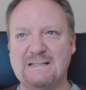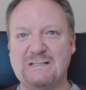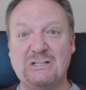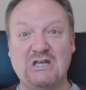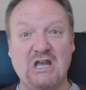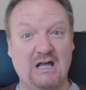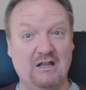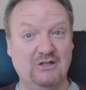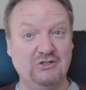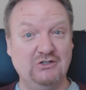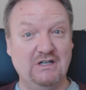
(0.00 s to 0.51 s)

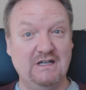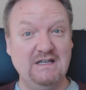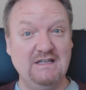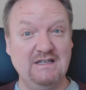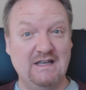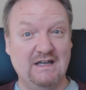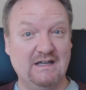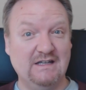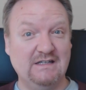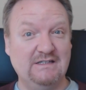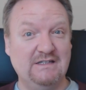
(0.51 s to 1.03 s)
challenging,
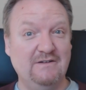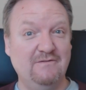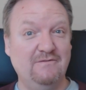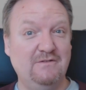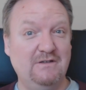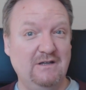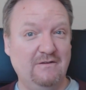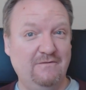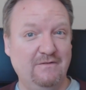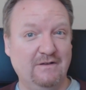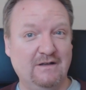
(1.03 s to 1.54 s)

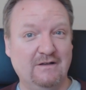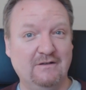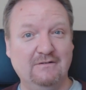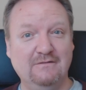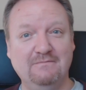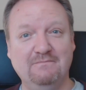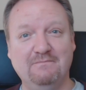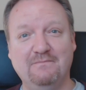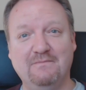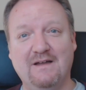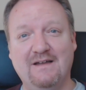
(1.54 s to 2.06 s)
negative,
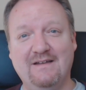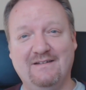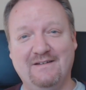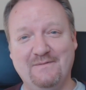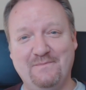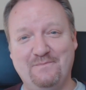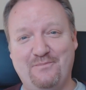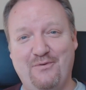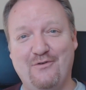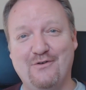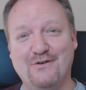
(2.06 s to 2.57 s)
difficult
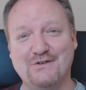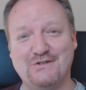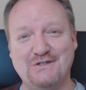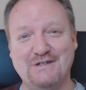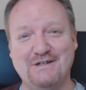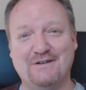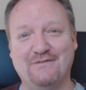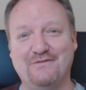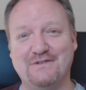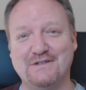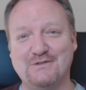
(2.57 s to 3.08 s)

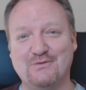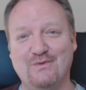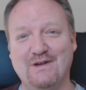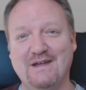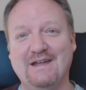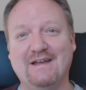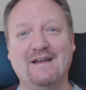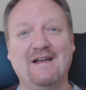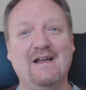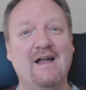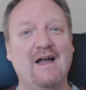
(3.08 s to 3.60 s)
portion of this
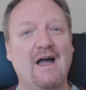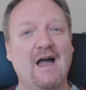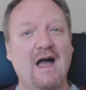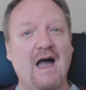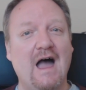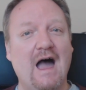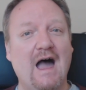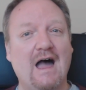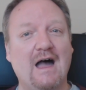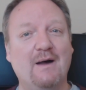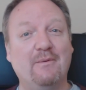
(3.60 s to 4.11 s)
week.
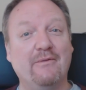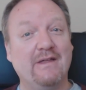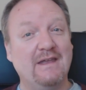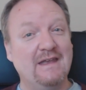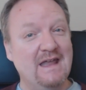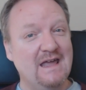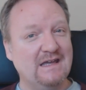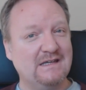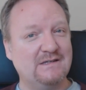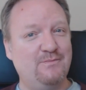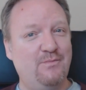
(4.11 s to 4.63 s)
But the
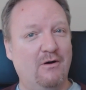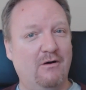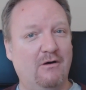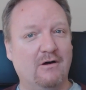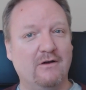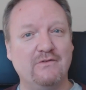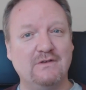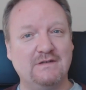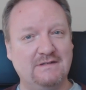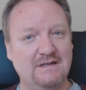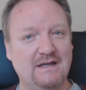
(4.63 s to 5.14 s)
next
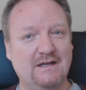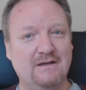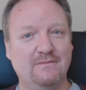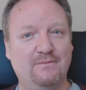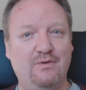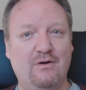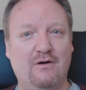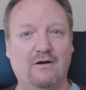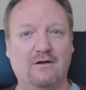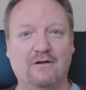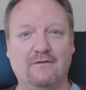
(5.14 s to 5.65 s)
part, the
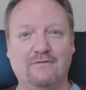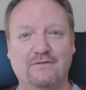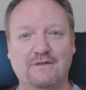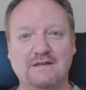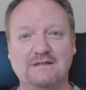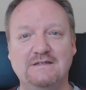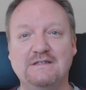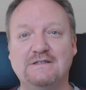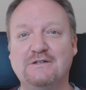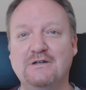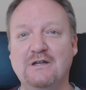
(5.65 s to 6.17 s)
second part of
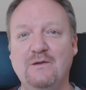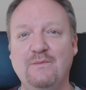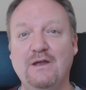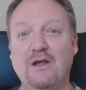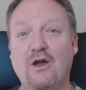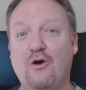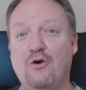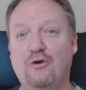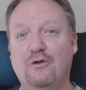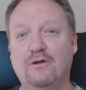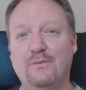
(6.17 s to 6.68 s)
this, is going to
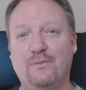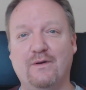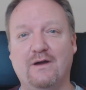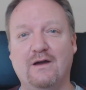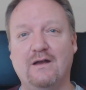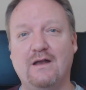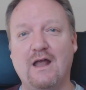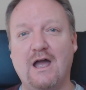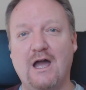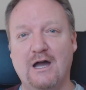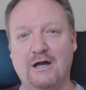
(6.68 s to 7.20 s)
be all
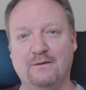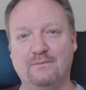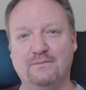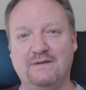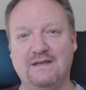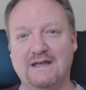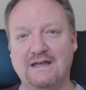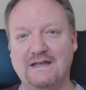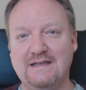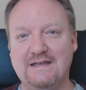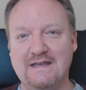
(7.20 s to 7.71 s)
about
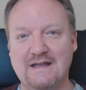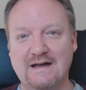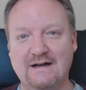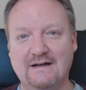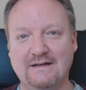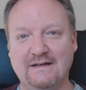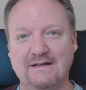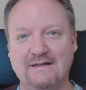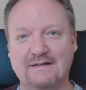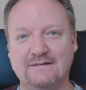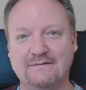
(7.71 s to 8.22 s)
Update
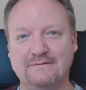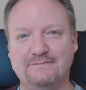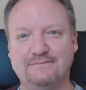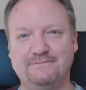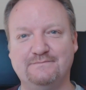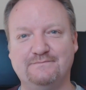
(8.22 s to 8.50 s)
9.